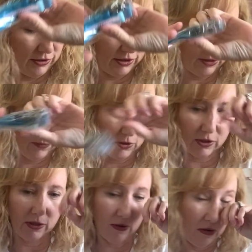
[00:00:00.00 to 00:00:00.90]
Super
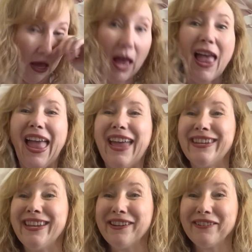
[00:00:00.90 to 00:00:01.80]
cute. And
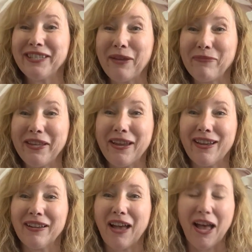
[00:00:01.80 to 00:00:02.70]
here's
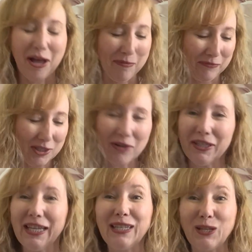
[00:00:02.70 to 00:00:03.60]
something
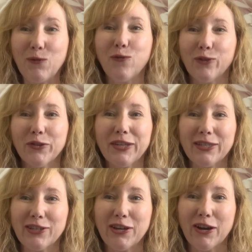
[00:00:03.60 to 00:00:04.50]
totally new for
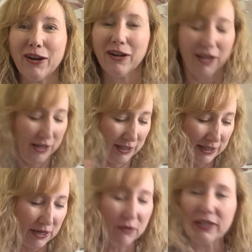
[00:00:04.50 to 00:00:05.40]
this year.
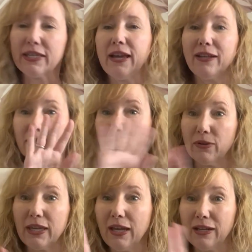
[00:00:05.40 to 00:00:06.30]
So exciting. So
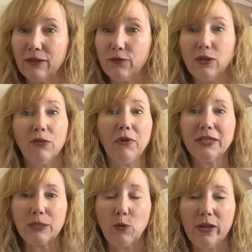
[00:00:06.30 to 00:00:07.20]
again, if you don't
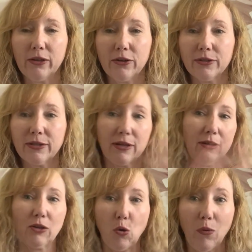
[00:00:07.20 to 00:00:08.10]
want spoilers,
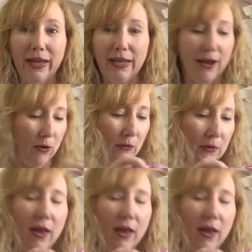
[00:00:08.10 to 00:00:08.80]
go away now.